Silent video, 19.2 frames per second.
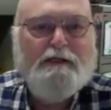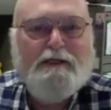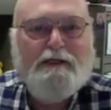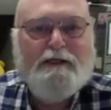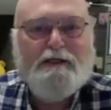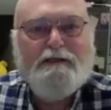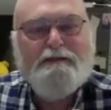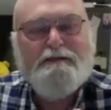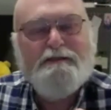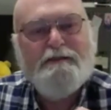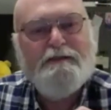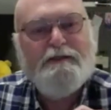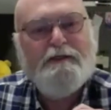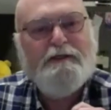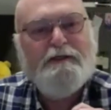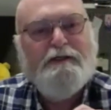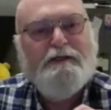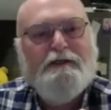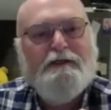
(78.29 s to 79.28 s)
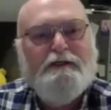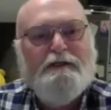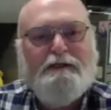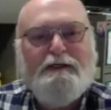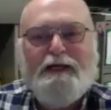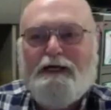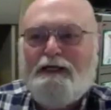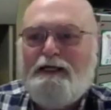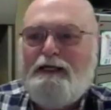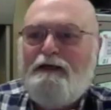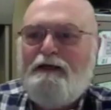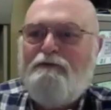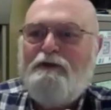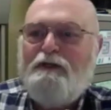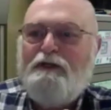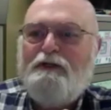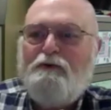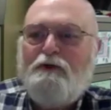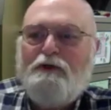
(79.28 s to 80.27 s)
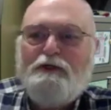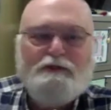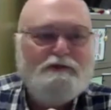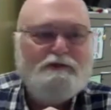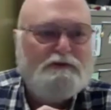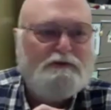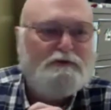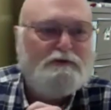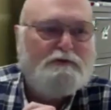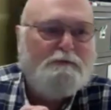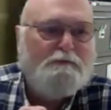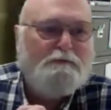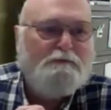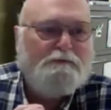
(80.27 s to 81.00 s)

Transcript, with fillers: and uh, not have any questions.